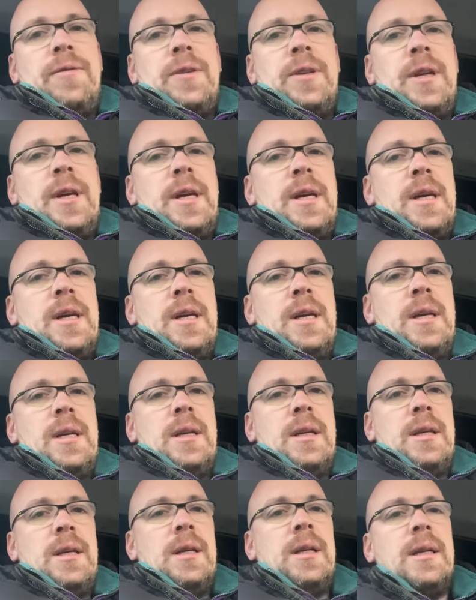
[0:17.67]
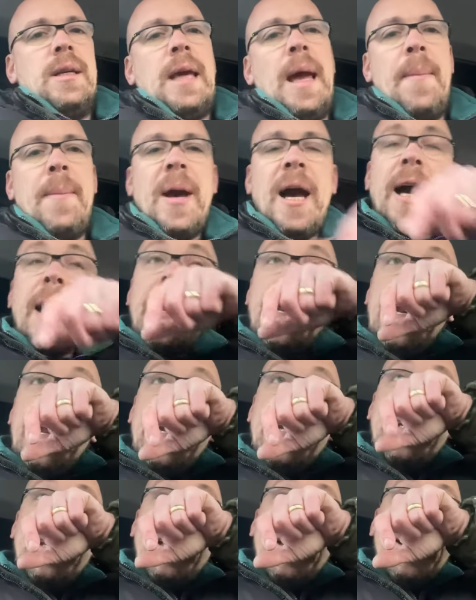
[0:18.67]
and uh, get back and
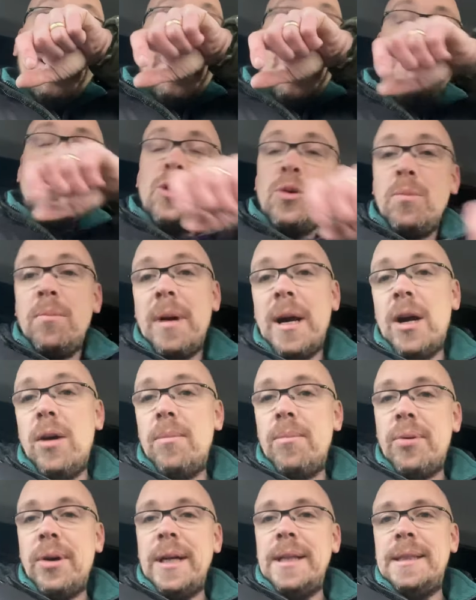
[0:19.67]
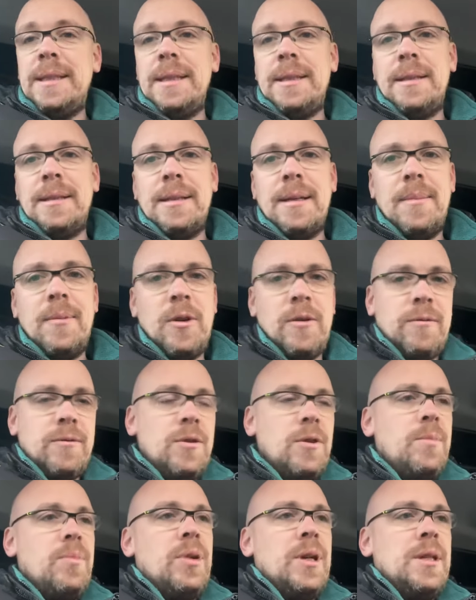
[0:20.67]
then get jump back on pricing. I'm off
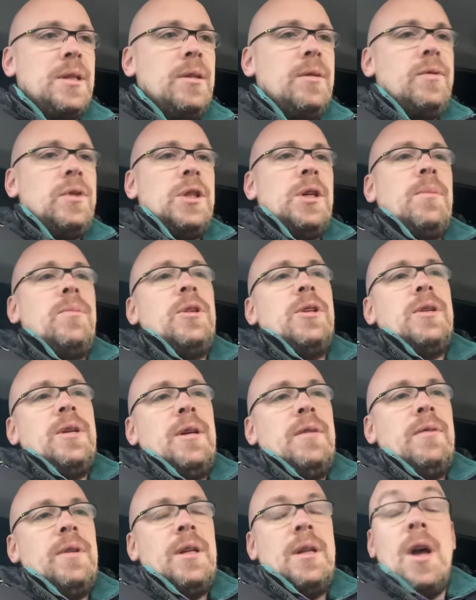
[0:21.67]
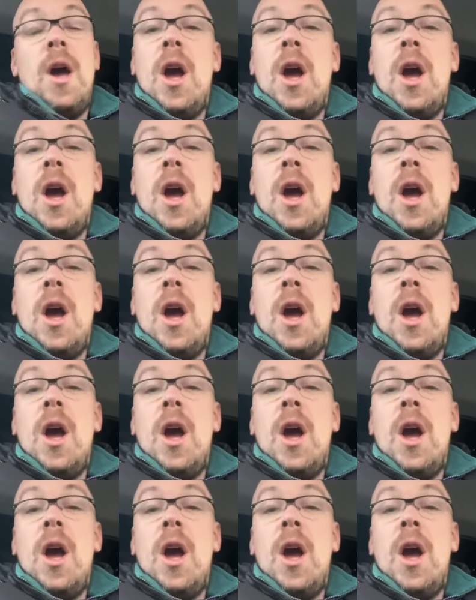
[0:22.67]
to price another job this evening.